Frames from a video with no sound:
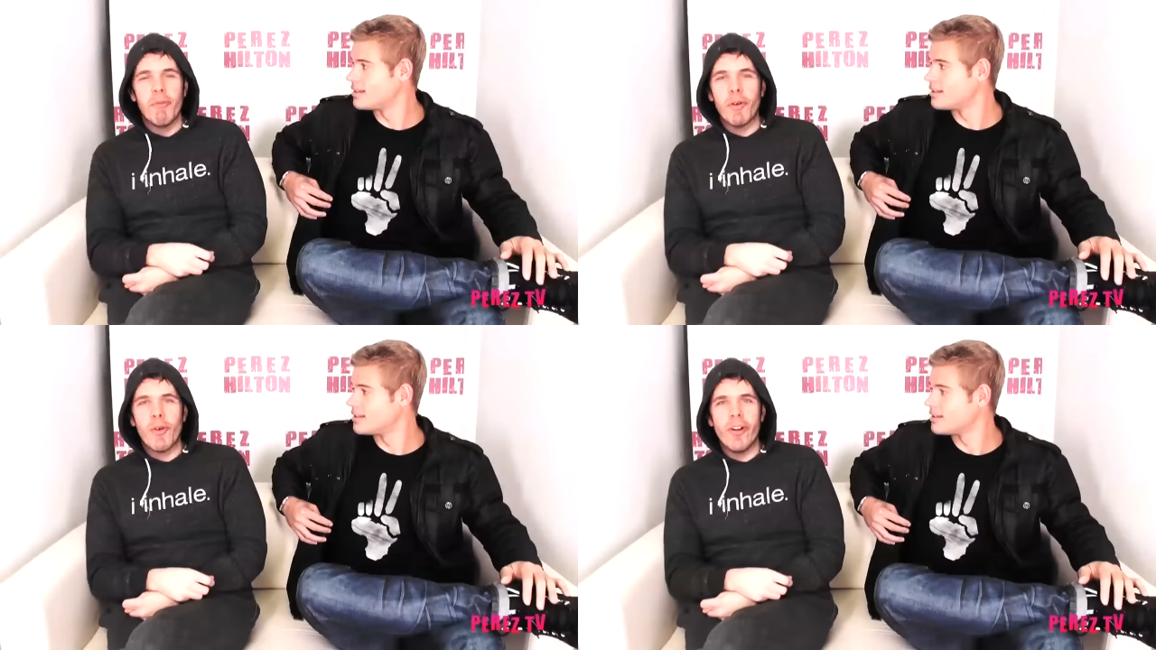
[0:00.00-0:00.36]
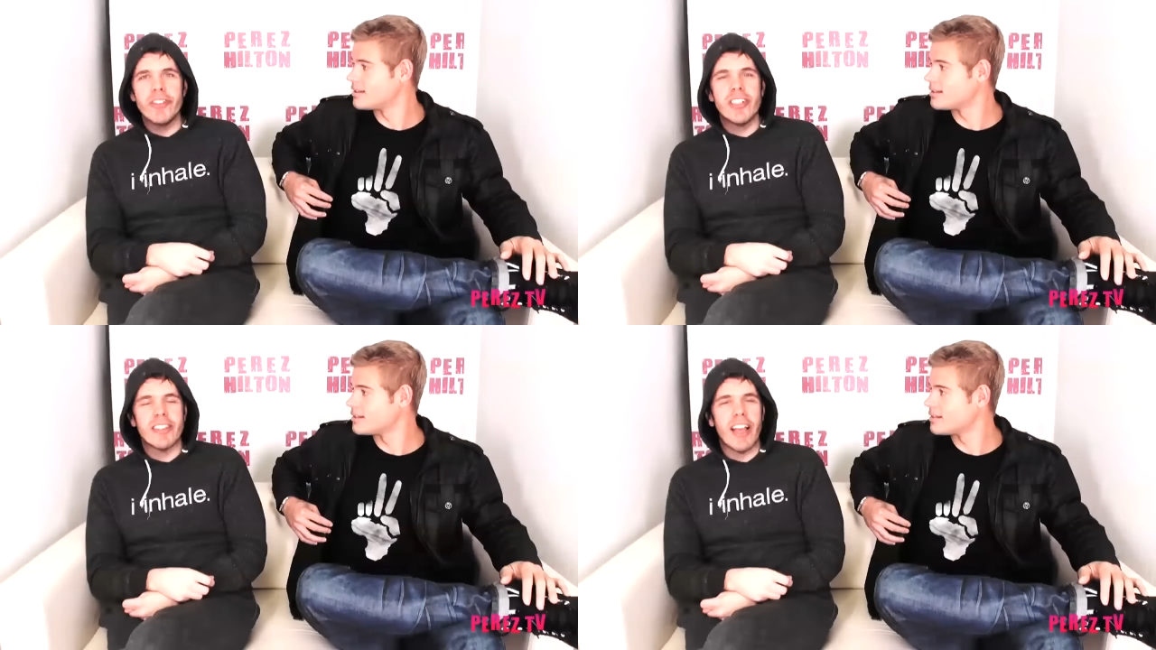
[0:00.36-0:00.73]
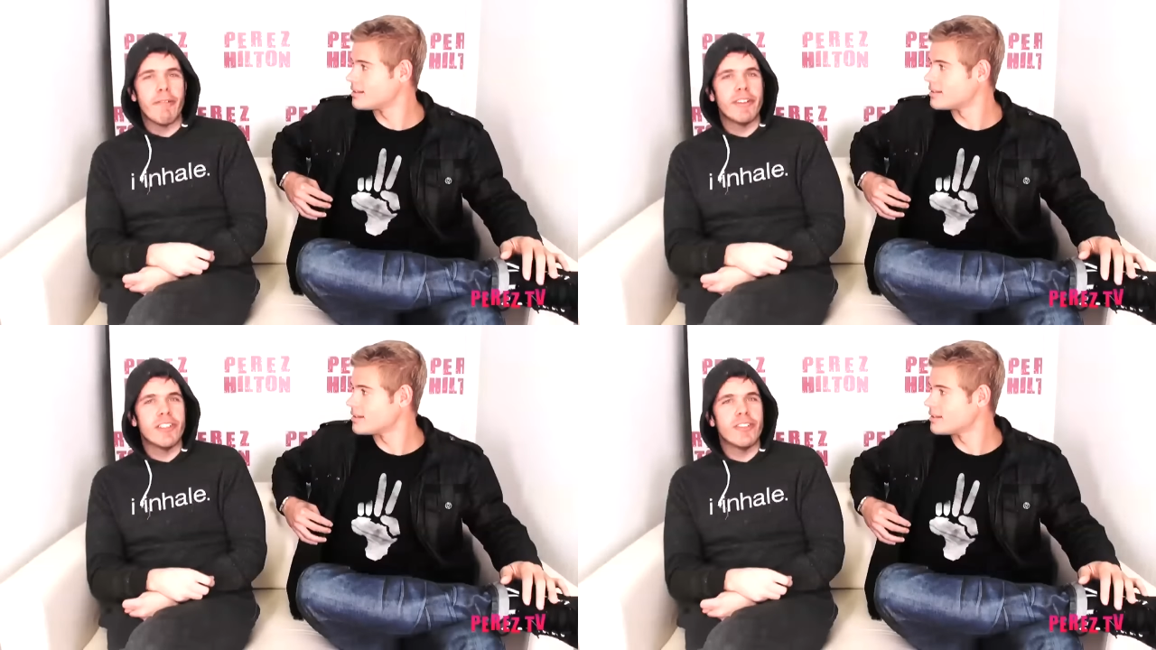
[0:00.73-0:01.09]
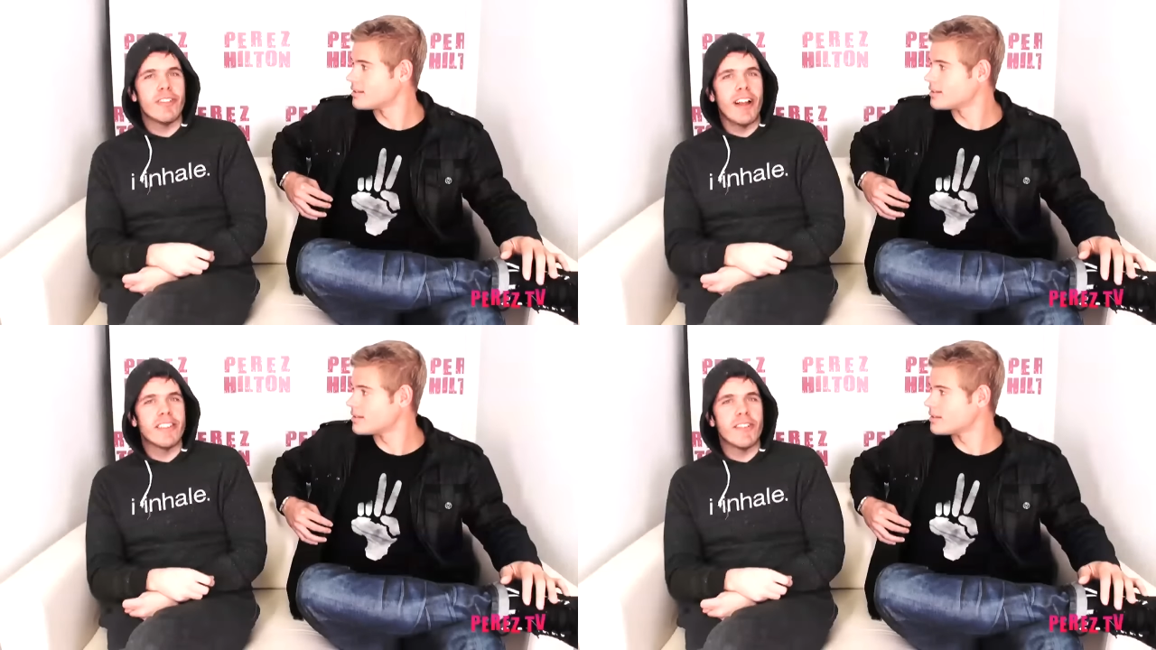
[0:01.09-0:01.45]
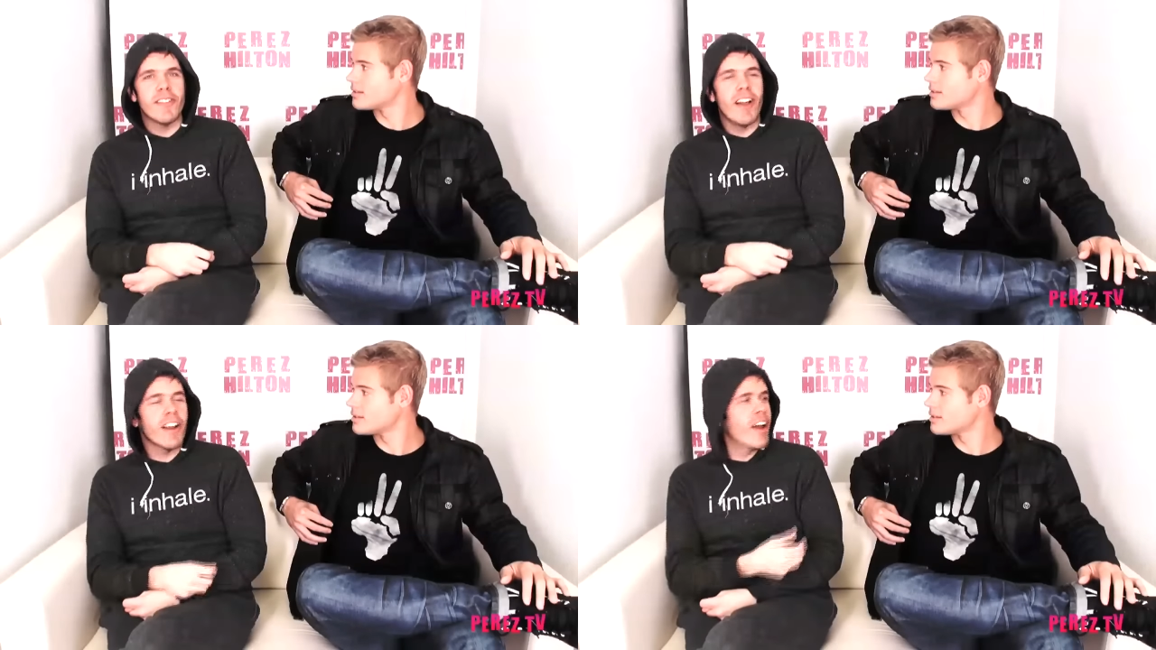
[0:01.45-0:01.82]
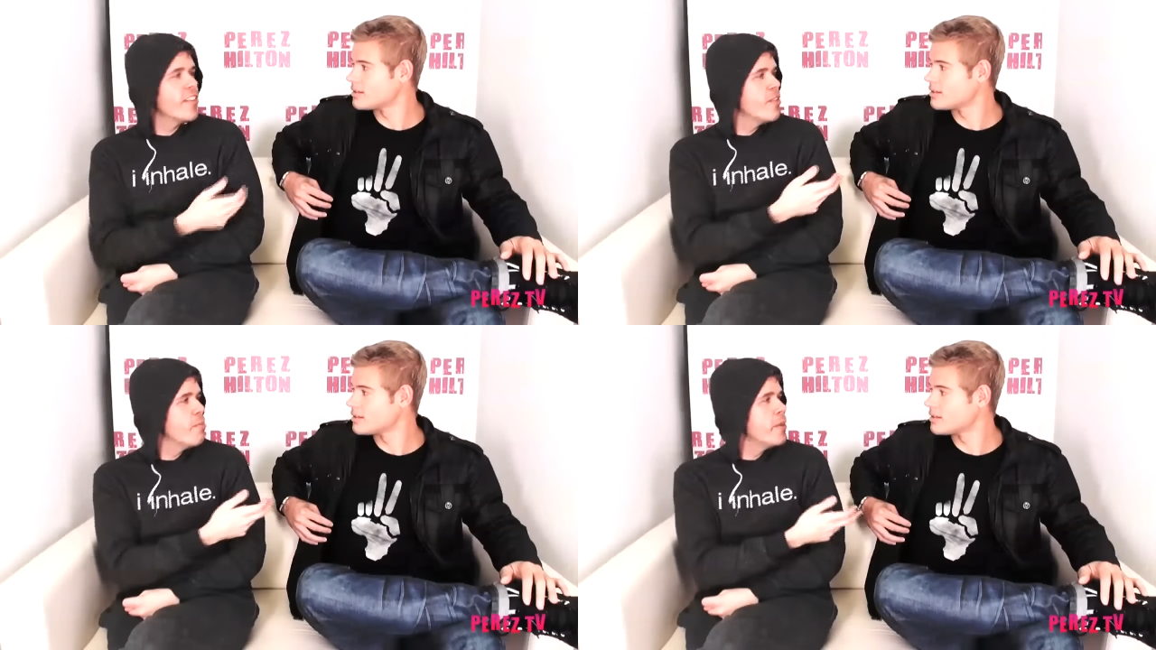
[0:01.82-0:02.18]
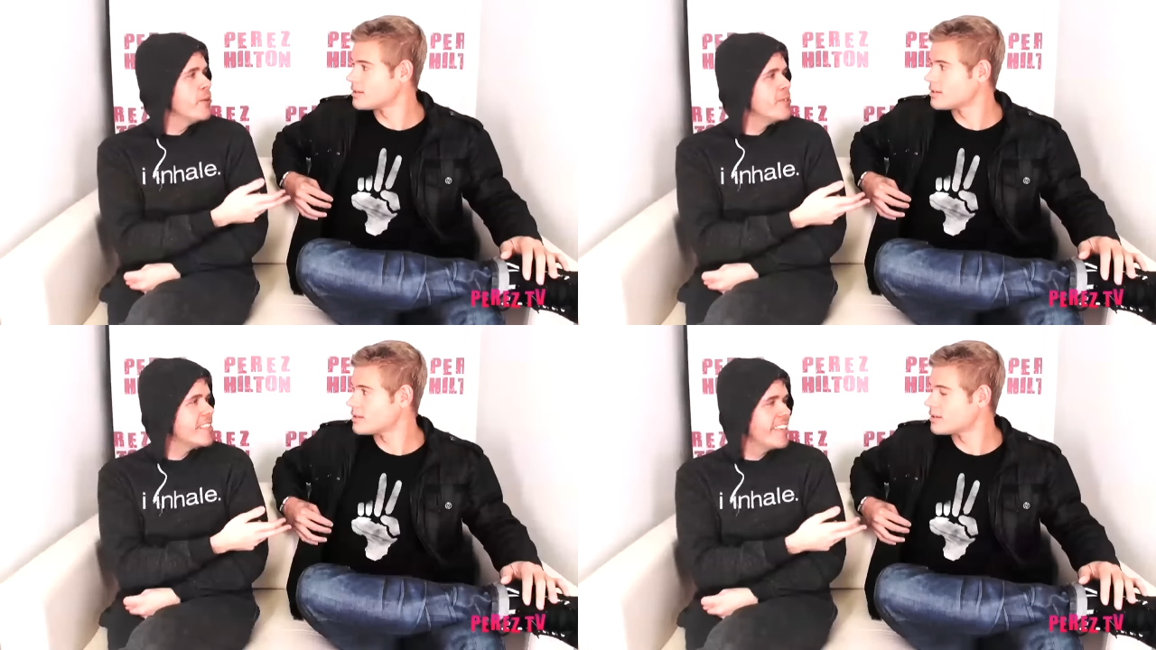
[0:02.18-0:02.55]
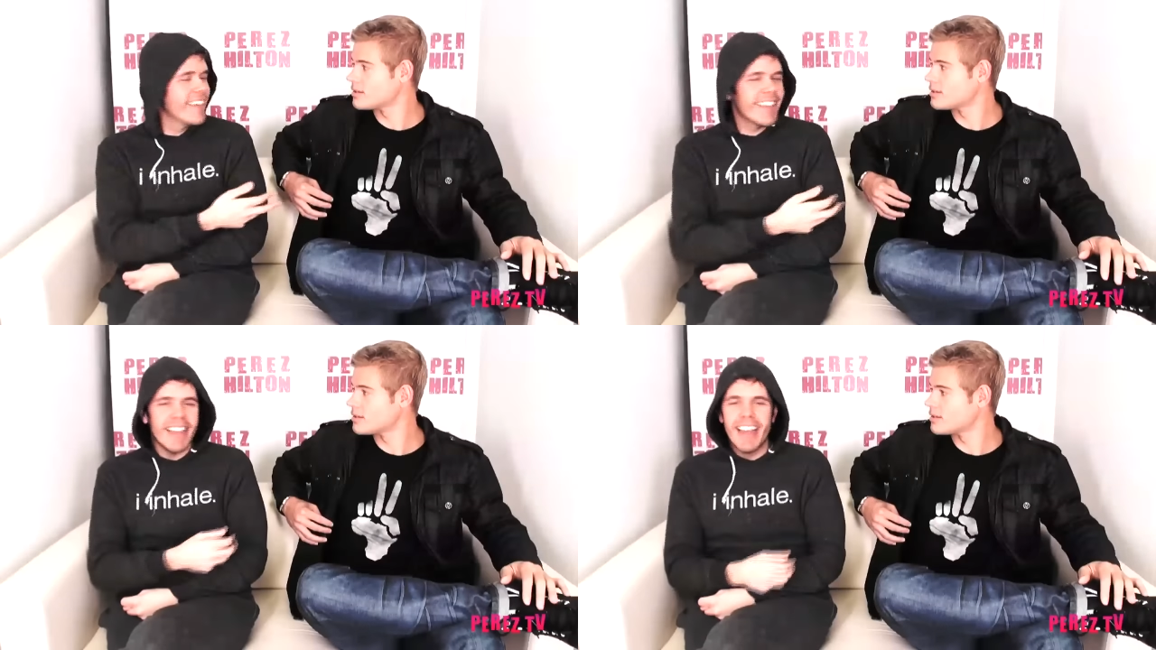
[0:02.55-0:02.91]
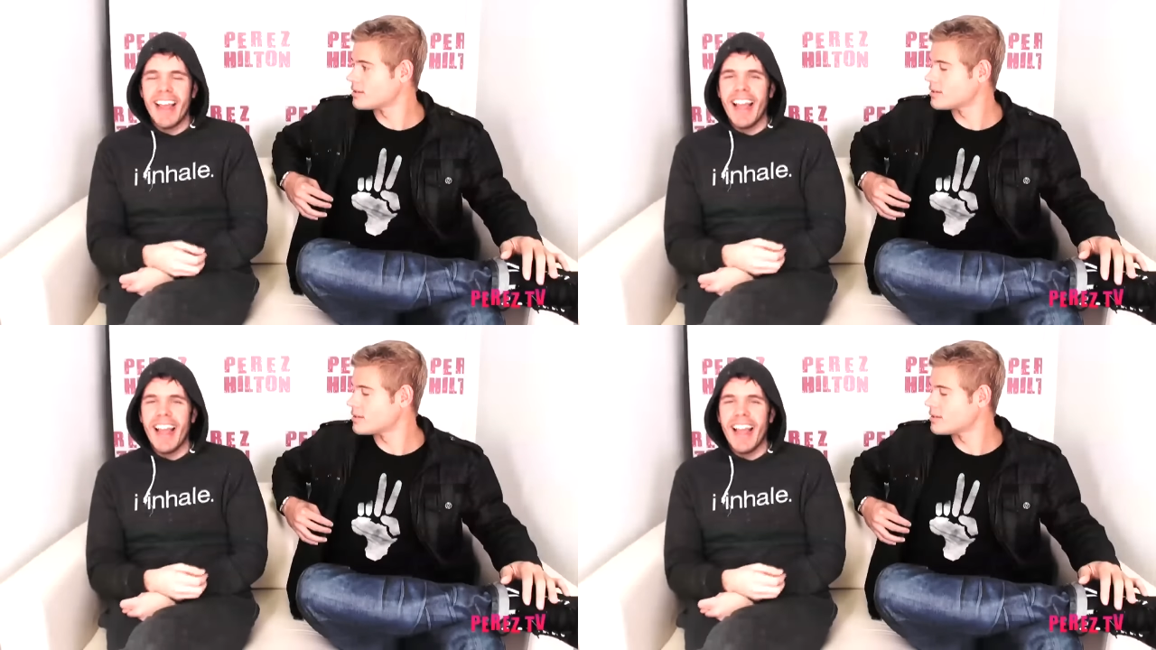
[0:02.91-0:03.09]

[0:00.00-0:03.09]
Speaker 1: Well, gorgeous. I wish you lots of luck on the music.